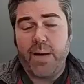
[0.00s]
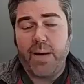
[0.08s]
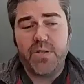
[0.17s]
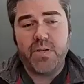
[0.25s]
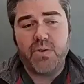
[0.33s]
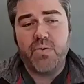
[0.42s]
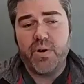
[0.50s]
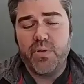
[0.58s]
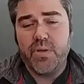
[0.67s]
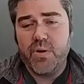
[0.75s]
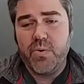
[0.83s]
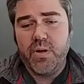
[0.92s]
I would absolutely
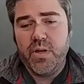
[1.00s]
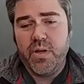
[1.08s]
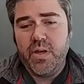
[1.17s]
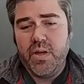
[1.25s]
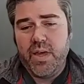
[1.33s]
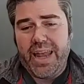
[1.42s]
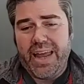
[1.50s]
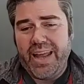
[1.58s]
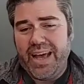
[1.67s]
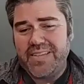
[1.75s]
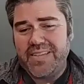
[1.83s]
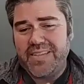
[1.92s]
agree with you. And
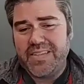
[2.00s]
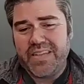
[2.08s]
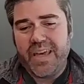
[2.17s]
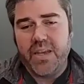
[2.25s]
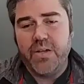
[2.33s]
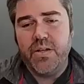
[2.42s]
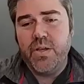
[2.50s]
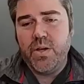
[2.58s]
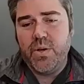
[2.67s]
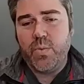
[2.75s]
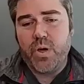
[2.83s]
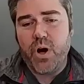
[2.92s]
at SSDN,
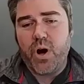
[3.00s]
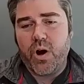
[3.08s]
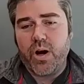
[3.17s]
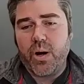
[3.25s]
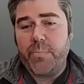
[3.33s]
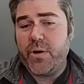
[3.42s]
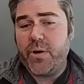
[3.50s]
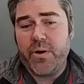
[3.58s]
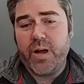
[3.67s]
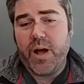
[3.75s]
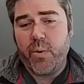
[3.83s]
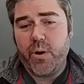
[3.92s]
we are a
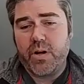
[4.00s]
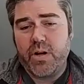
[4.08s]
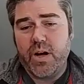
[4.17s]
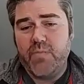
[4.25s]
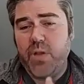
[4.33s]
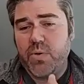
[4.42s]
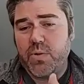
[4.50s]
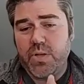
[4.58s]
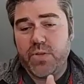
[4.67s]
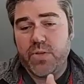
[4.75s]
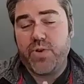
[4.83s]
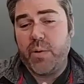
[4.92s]
peer-to-peer network of
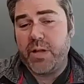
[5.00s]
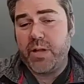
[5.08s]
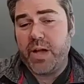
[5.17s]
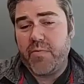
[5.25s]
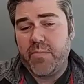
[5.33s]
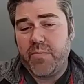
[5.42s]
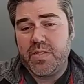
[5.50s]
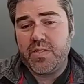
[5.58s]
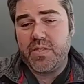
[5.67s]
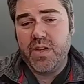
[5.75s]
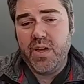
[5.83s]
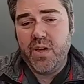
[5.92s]
local and tribal
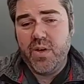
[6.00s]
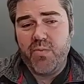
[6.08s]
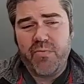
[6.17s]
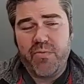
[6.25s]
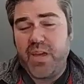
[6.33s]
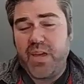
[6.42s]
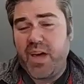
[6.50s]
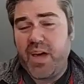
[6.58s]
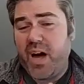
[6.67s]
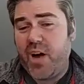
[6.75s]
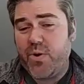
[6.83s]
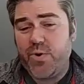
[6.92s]
governments, roughly
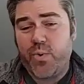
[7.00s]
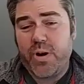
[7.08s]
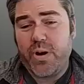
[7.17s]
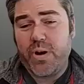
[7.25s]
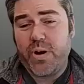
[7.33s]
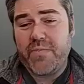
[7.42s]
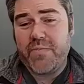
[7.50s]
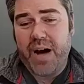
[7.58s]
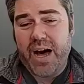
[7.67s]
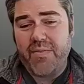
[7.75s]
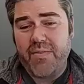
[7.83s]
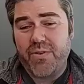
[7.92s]
125
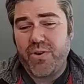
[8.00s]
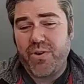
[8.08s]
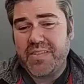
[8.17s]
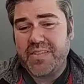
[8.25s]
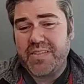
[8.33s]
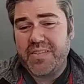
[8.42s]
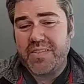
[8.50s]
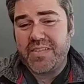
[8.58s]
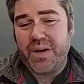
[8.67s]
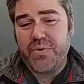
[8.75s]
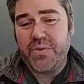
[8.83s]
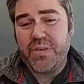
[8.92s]
across the
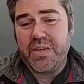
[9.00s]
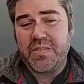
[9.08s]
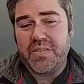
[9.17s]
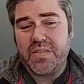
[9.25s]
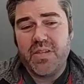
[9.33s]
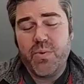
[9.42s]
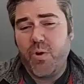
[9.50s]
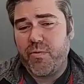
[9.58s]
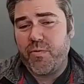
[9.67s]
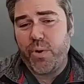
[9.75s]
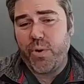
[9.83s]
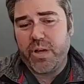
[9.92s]
Southeast, with over
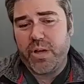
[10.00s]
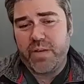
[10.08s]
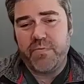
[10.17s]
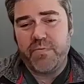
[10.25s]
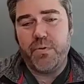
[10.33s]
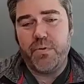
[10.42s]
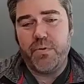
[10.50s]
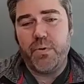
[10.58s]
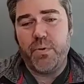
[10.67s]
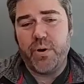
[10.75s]
40 in Florida.